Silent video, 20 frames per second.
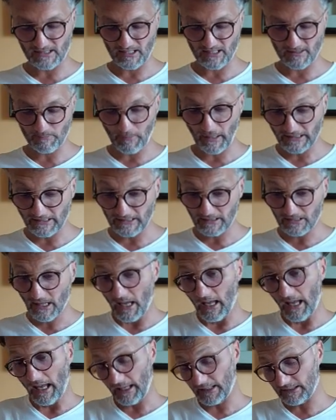expected,
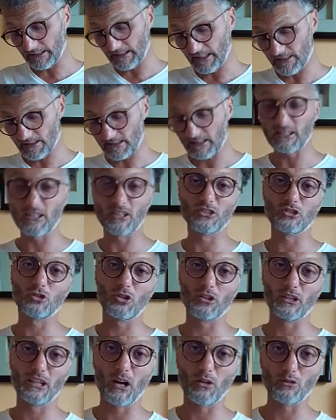and things didn't
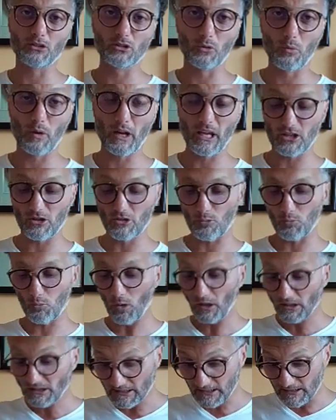turn out the way you
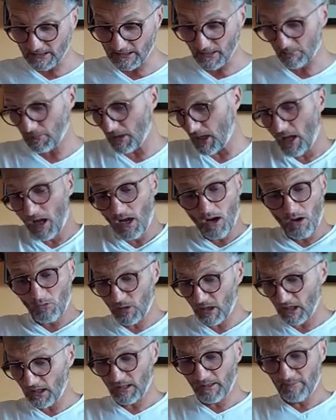wanted them.
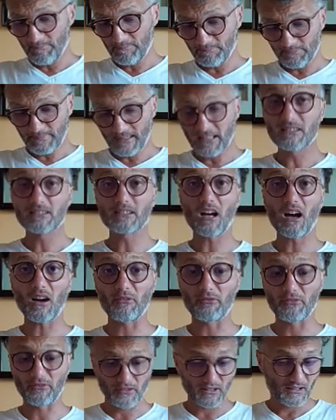Well,
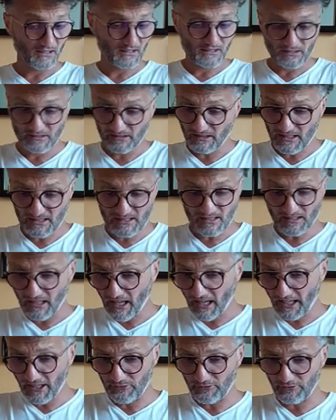tough. That's
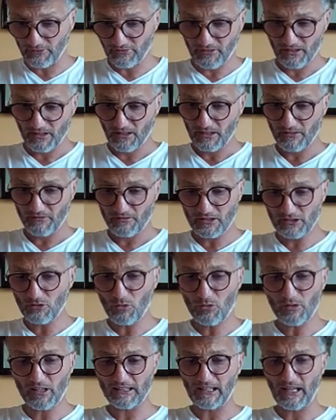life. We
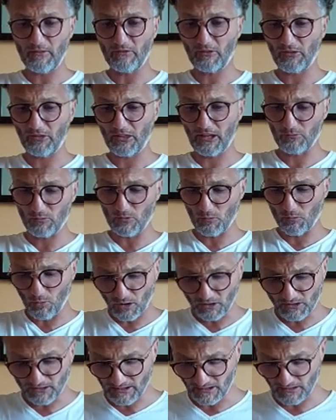don't get everything we
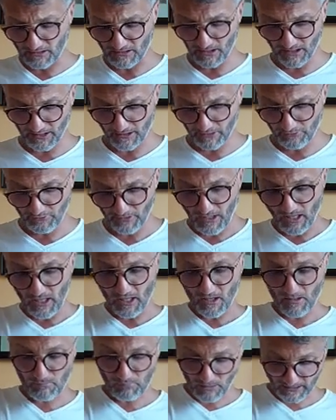want in life,
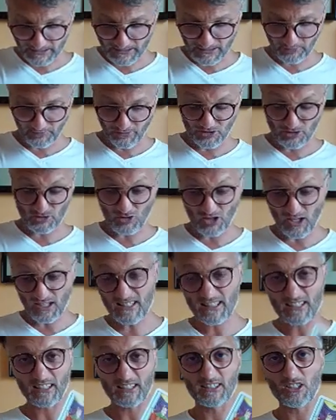but if we
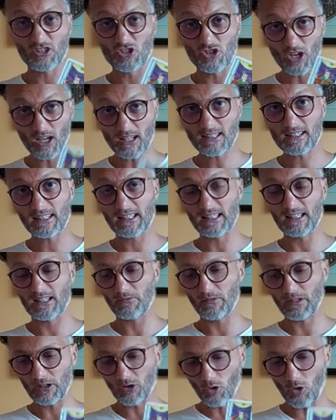trust that the justice
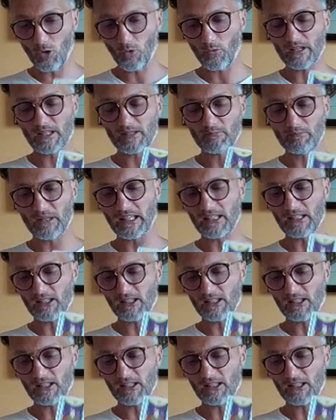will always be